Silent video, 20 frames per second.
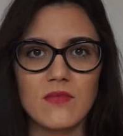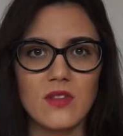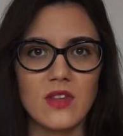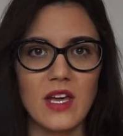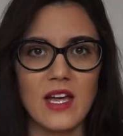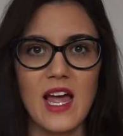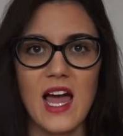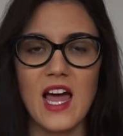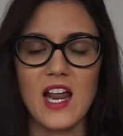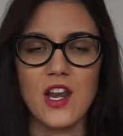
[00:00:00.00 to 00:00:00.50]

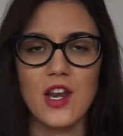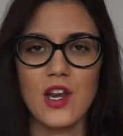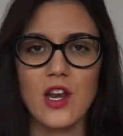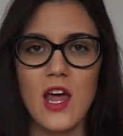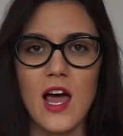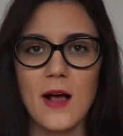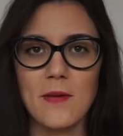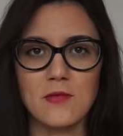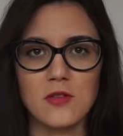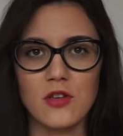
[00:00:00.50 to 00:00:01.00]
like had
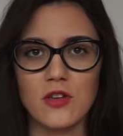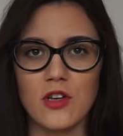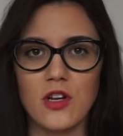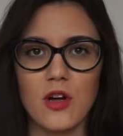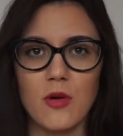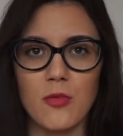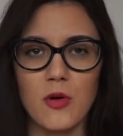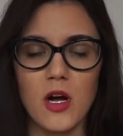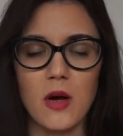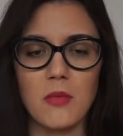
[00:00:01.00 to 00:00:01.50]
absolutely
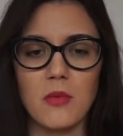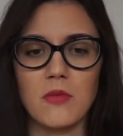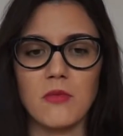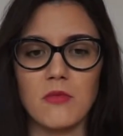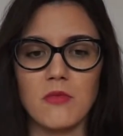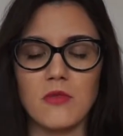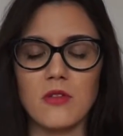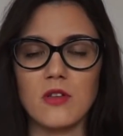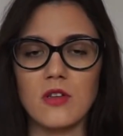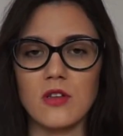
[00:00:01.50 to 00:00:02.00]
no
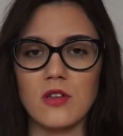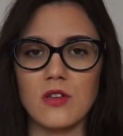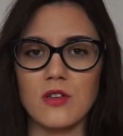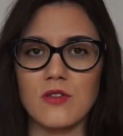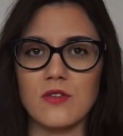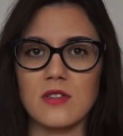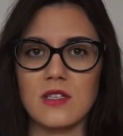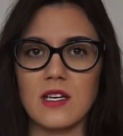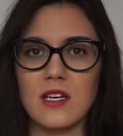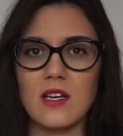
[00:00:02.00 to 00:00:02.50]
problem
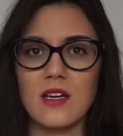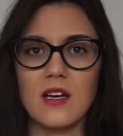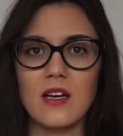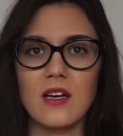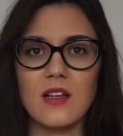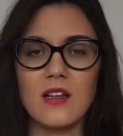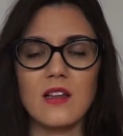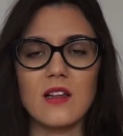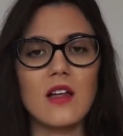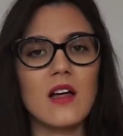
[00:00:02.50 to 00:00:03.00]
losing
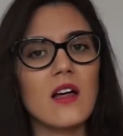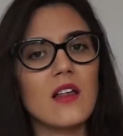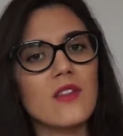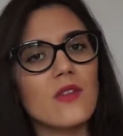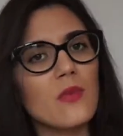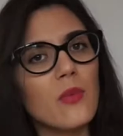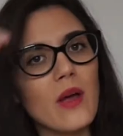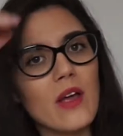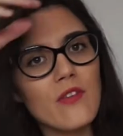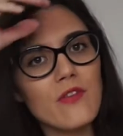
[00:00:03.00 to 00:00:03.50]

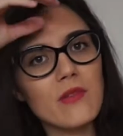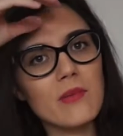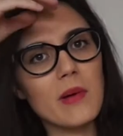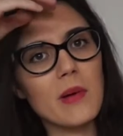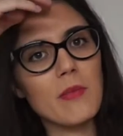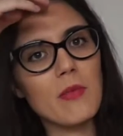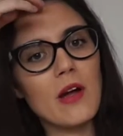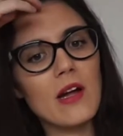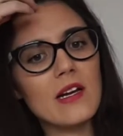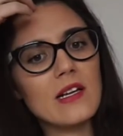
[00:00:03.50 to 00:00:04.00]
the weight from
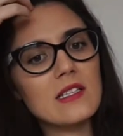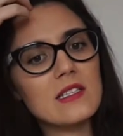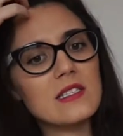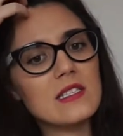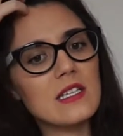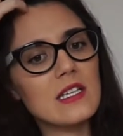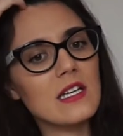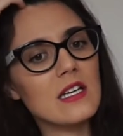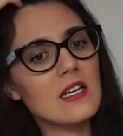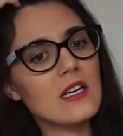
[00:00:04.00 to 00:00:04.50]
my
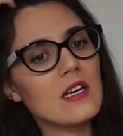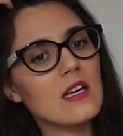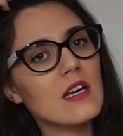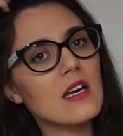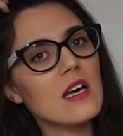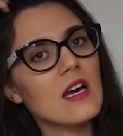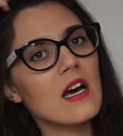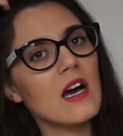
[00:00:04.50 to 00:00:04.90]
pregnancy.